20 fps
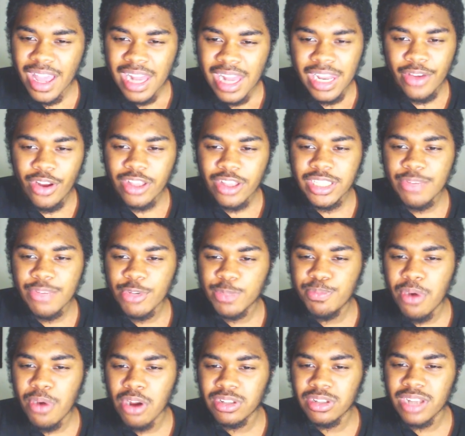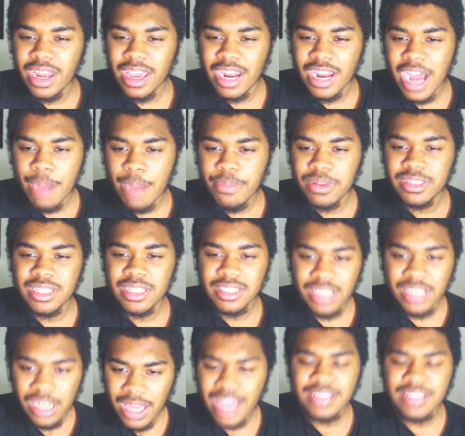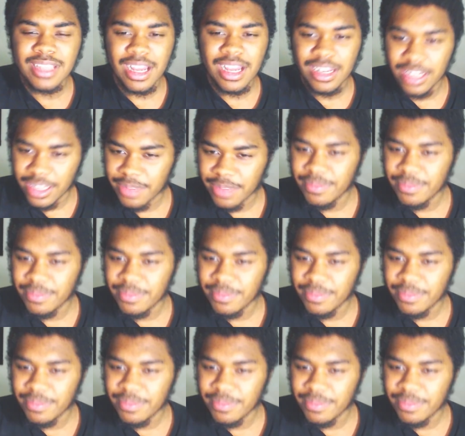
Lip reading: Lewandowski was poor today. It happens. He's still... Exactly.